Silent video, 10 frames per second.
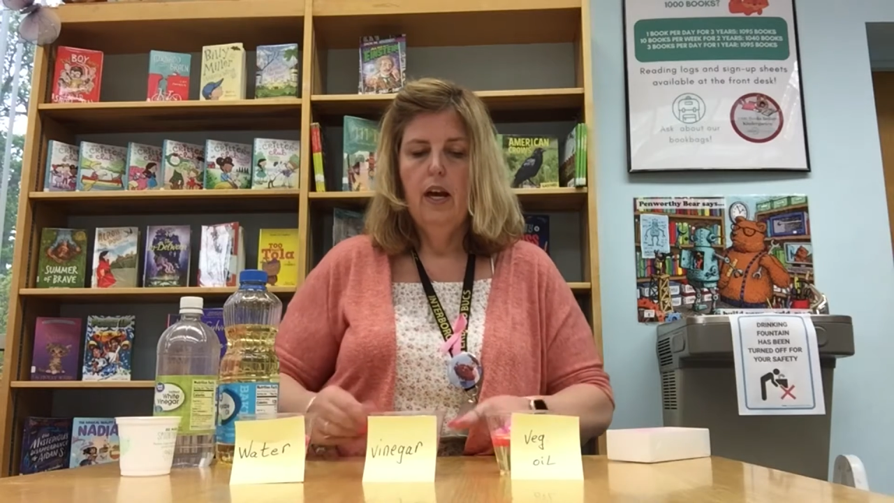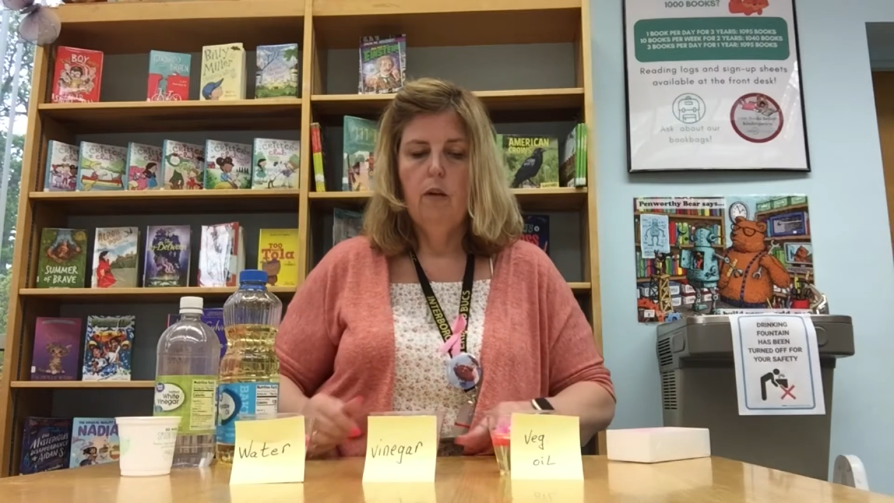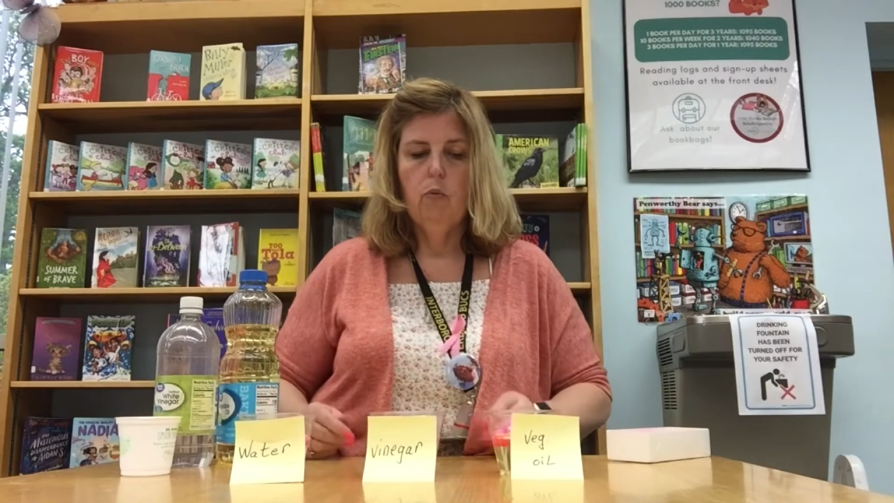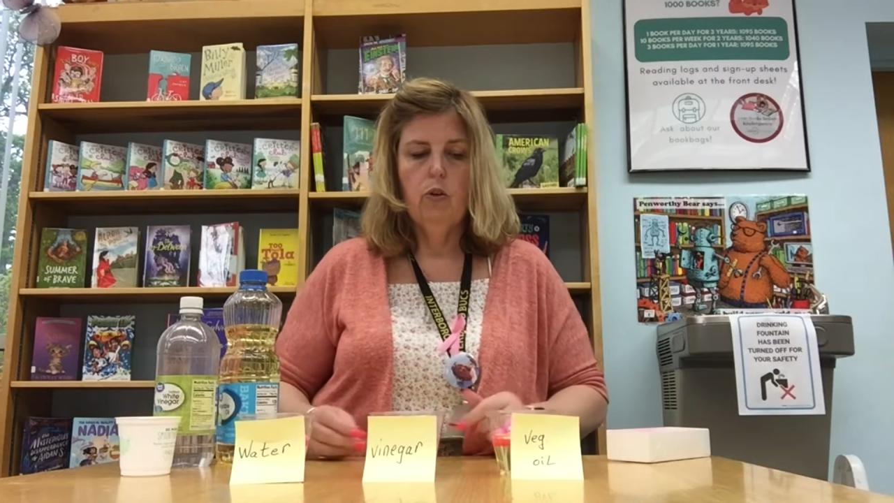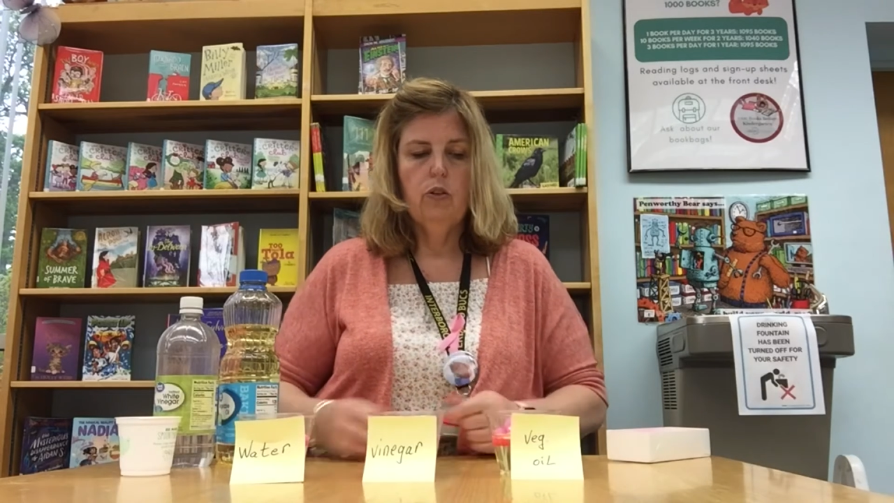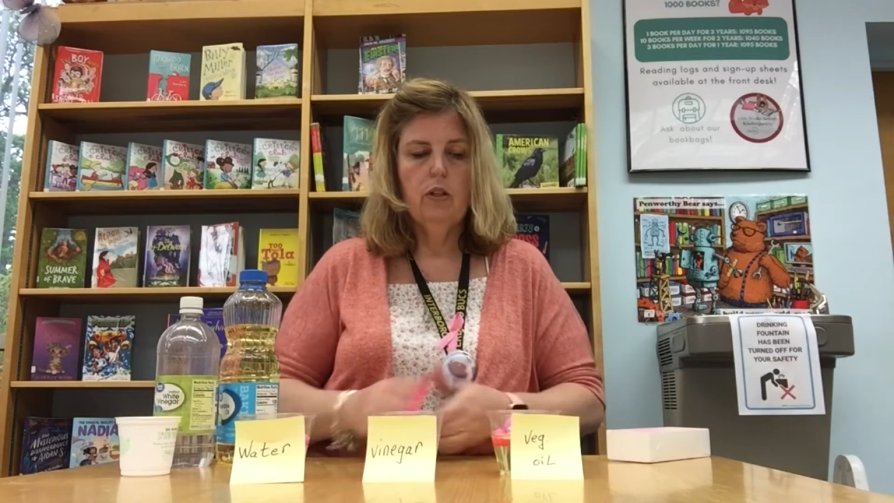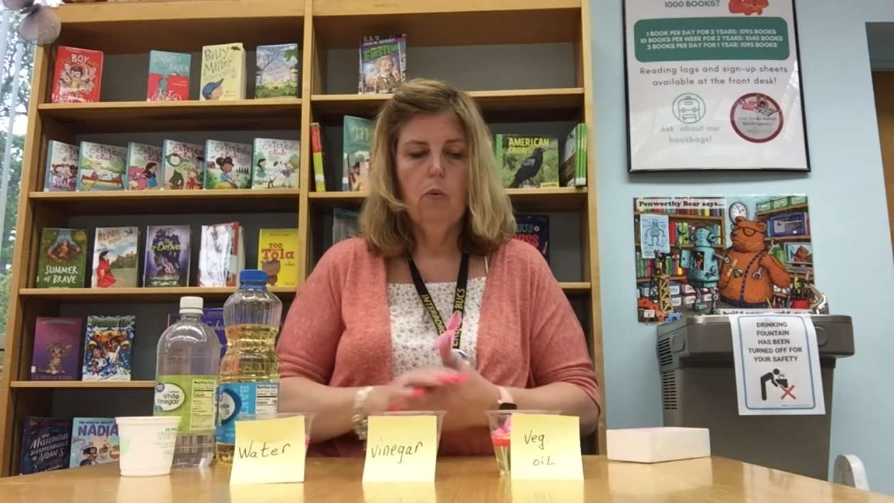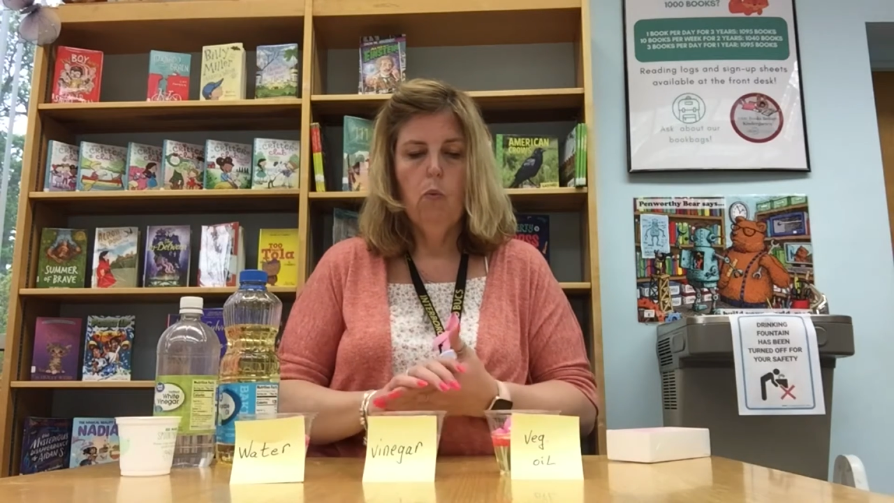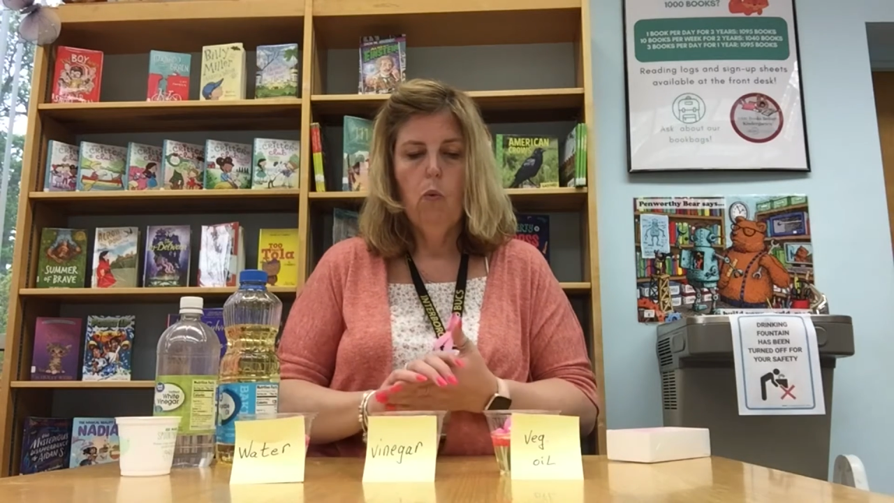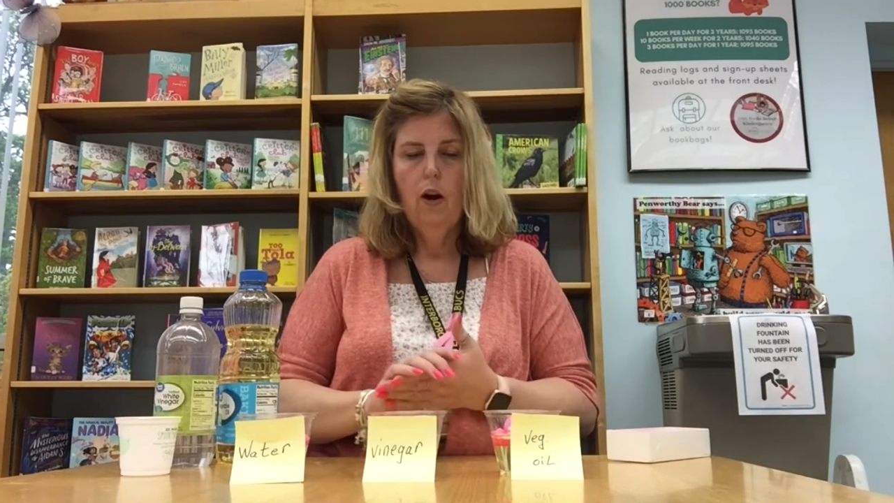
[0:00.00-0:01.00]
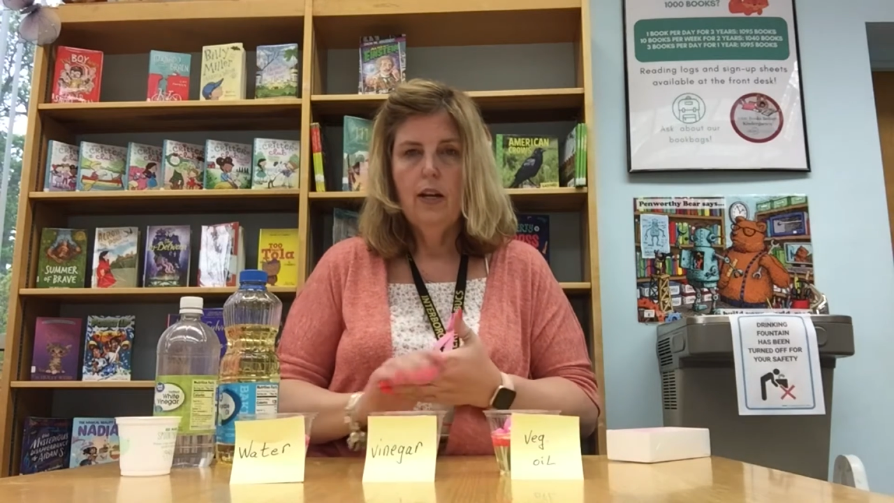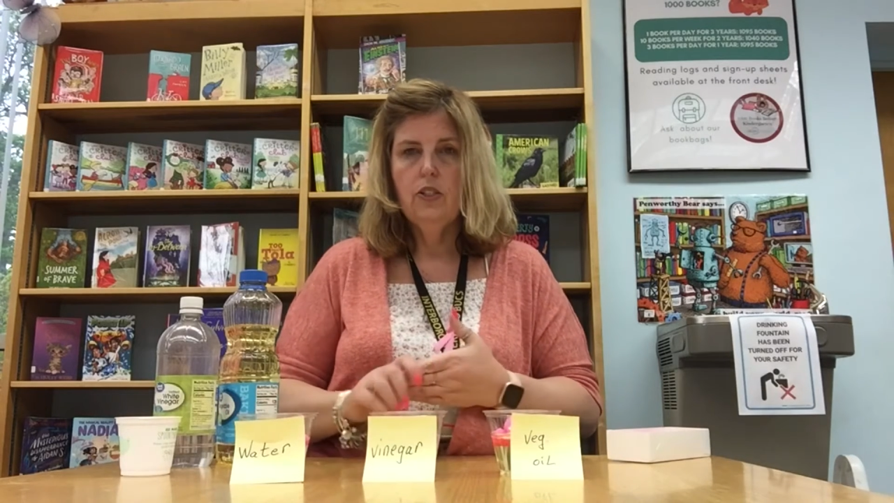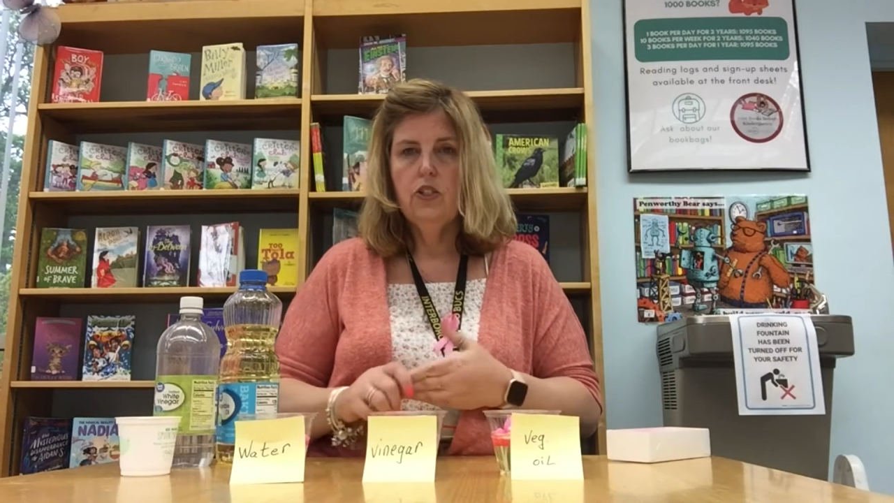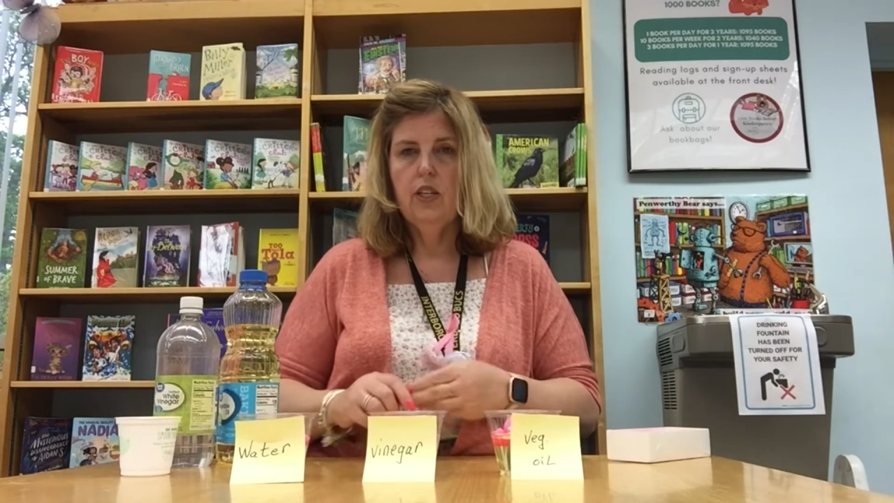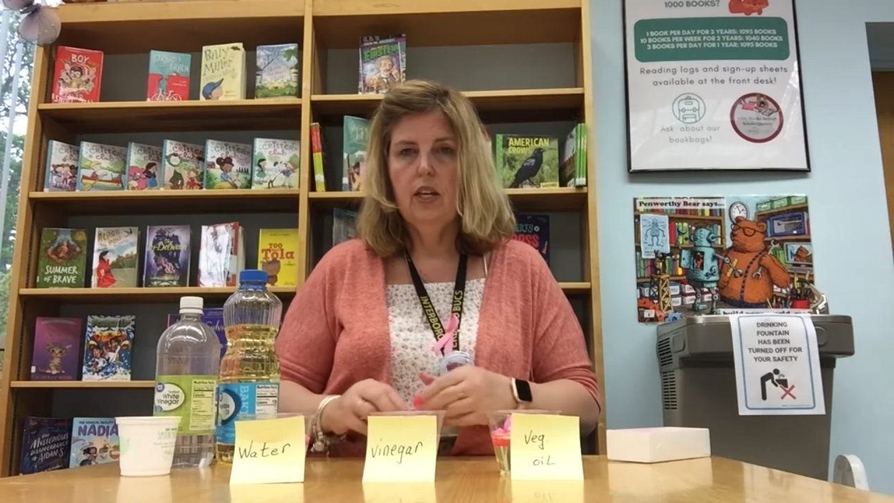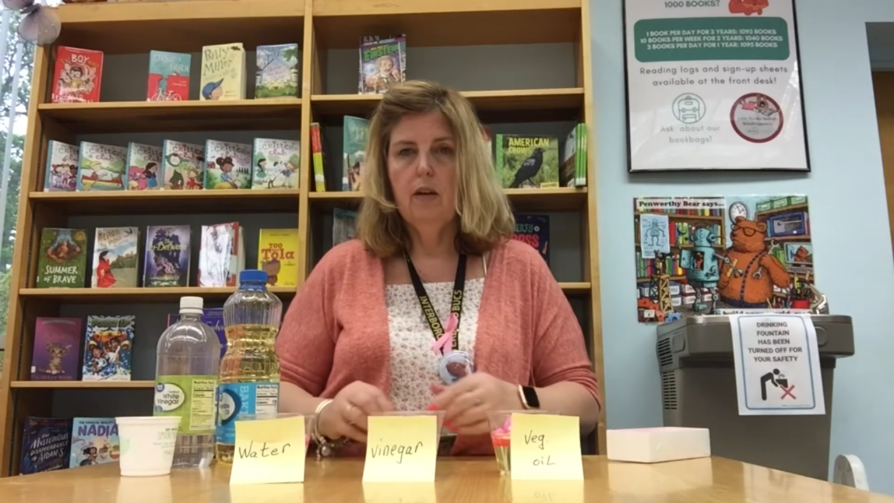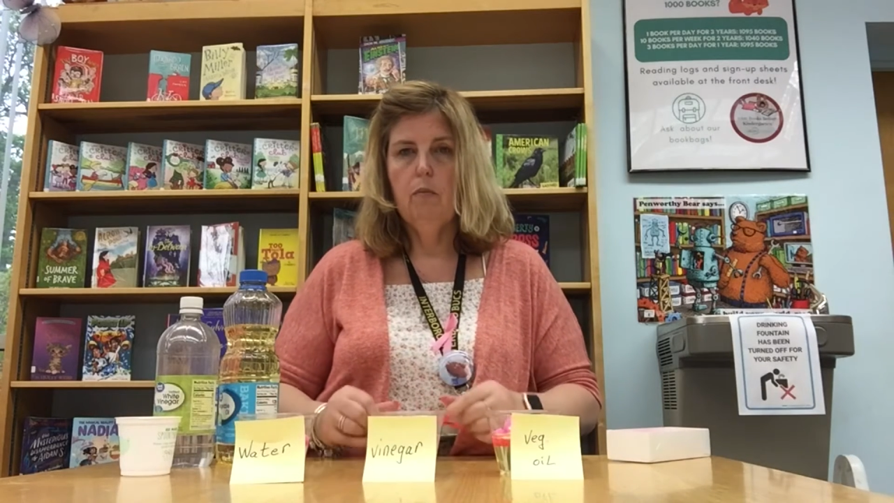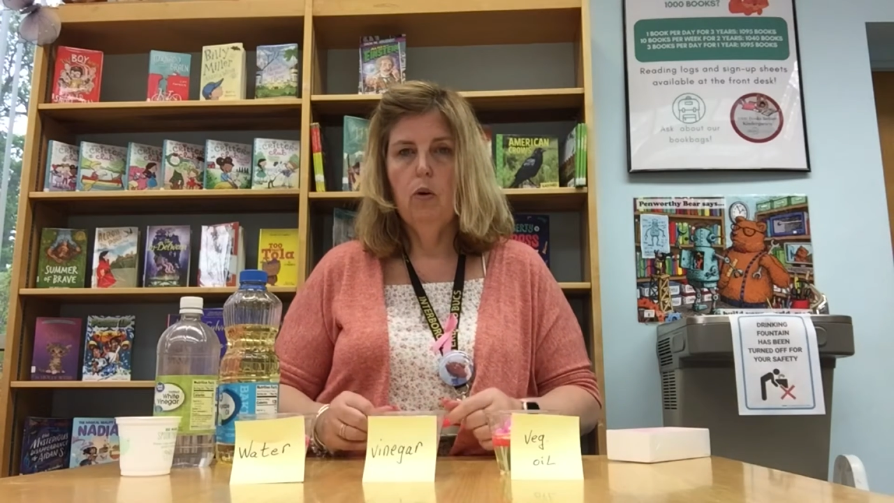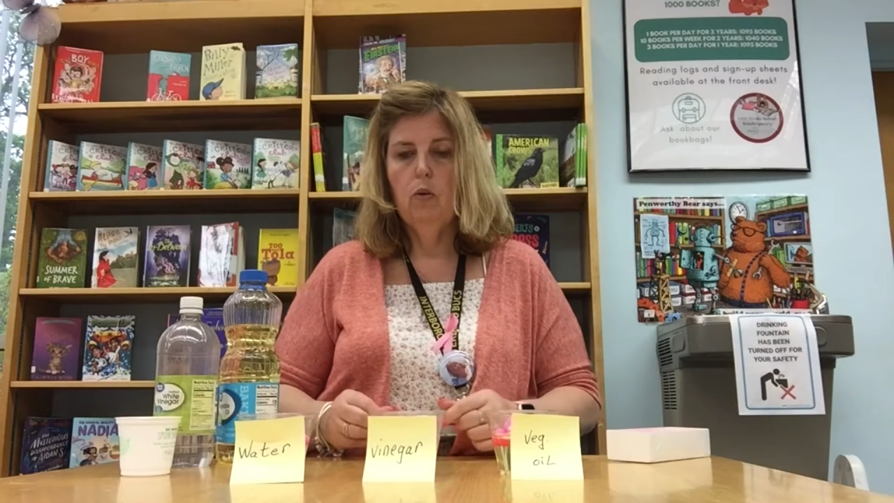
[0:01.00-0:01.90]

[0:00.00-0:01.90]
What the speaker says: And we're going to watch them